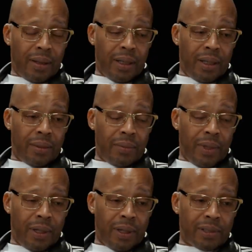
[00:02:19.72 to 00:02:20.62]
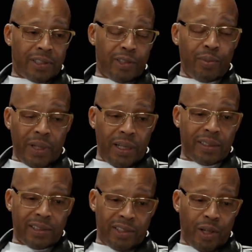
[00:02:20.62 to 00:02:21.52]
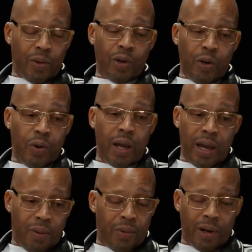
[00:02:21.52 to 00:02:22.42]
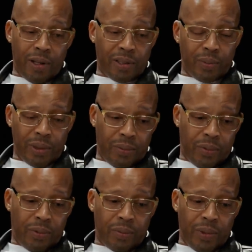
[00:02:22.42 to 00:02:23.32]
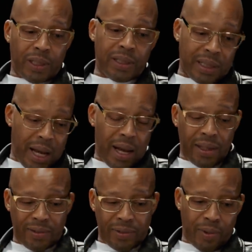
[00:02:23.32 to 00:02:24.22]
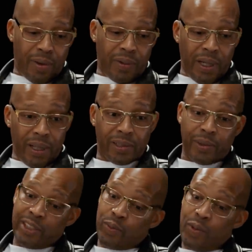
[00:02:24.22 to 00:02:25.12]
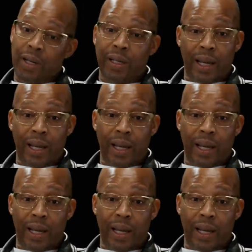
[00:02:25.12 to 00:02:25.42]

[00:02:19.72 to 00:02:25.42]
and uh, Snoop cousin Joe Cool had words with one of the guys from over there. So he swung